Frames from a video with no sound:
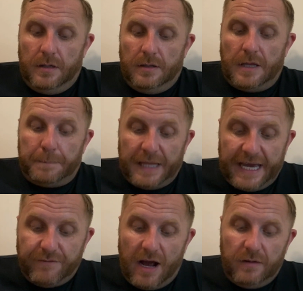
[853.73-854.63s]
The
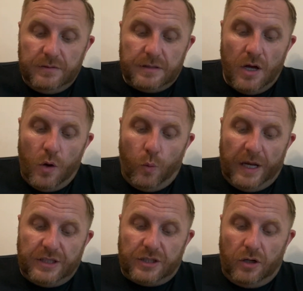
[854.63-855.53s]
playground,
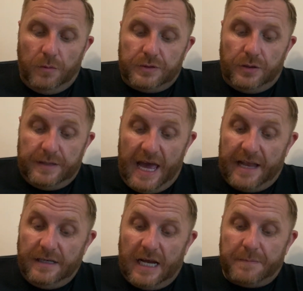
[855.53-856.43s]
which up to
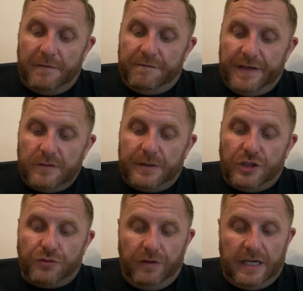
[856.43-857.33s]
then had been filled with
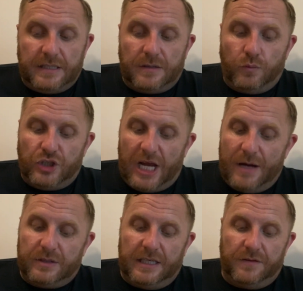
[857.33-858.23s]
shrieks and
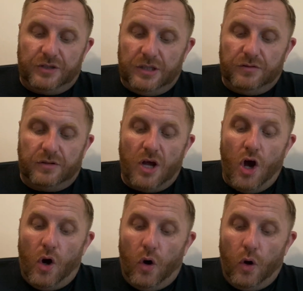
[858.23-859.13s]
shouting of children,
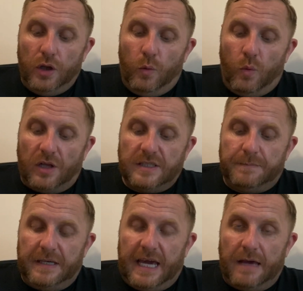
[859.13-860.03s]
all at once
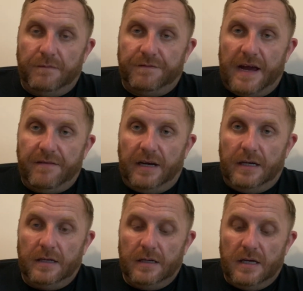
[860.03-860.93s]
became very
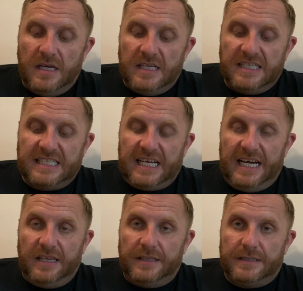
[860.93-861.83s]

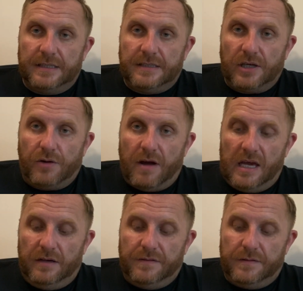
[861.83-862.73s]
silent as the
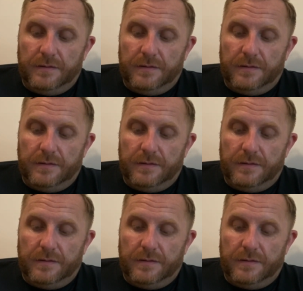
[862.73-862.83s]
grave.